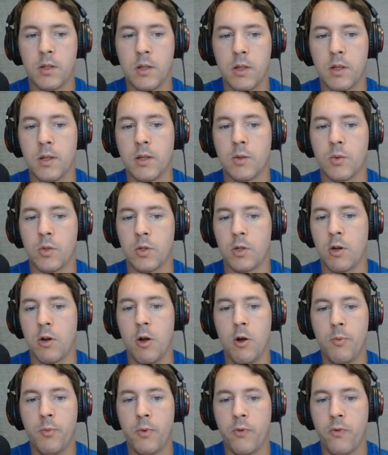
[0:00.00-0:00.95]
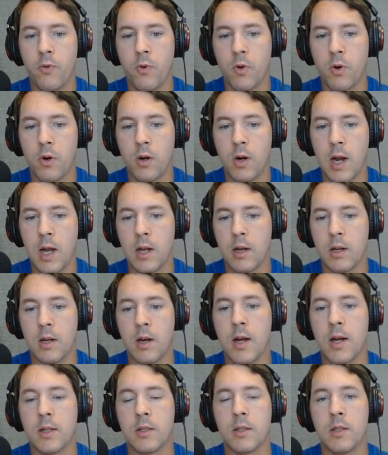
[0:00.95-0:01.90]
things which are hoped for and
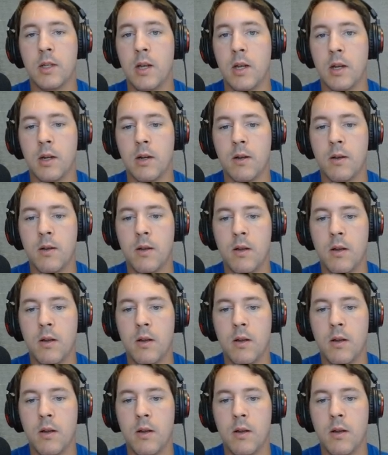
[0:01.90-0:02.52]
not seen.